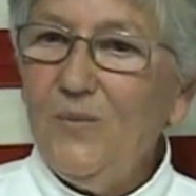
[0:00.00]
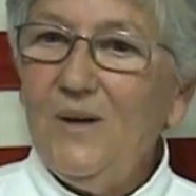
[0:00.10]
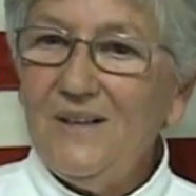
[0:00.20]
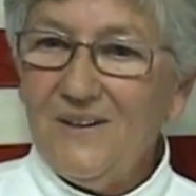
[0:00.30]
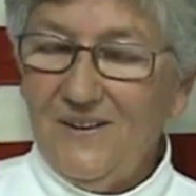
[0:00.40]

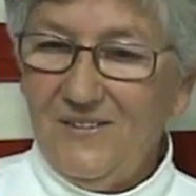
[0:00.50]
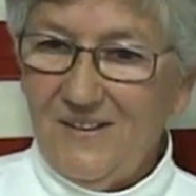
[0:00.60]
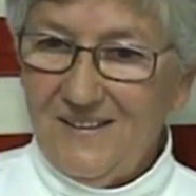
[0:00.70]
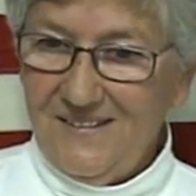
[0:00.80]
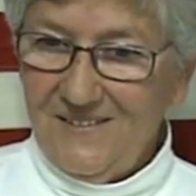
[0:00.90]
we're going to
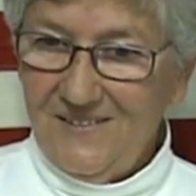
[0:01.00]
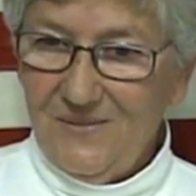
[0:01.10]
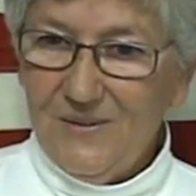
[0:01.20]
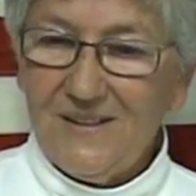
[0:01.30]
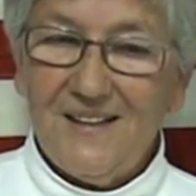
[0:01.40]
start this,
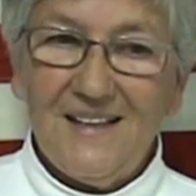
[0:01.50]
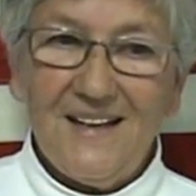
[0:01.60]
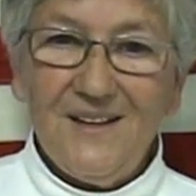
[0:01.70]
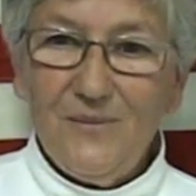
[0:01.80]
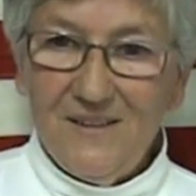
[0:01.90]
we're going to
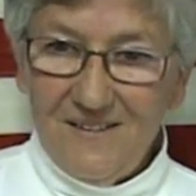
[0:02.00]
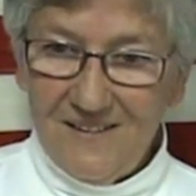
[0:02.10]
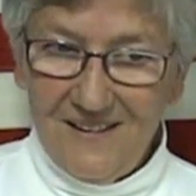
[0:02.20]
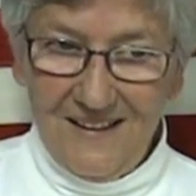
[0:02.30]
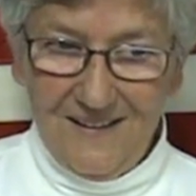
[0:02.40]
get in with
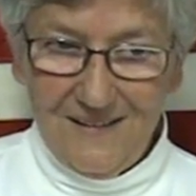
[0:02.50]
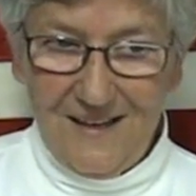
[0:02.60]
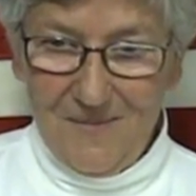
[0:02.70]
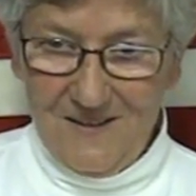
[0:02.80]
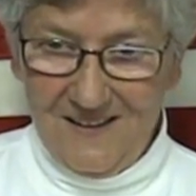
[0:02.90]
this little
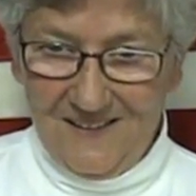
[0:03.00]
helicopter